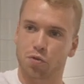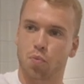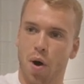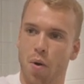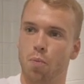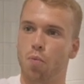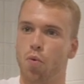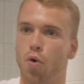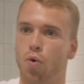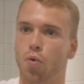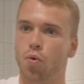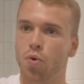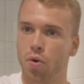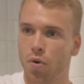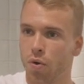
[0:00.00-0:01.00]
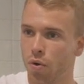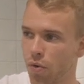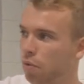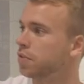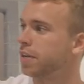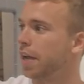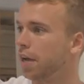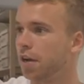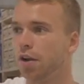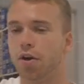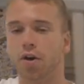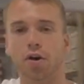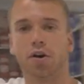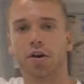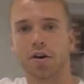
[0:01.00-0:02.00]
just one wall. Take a
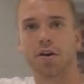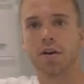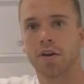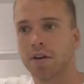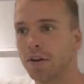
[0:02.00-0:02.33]
look.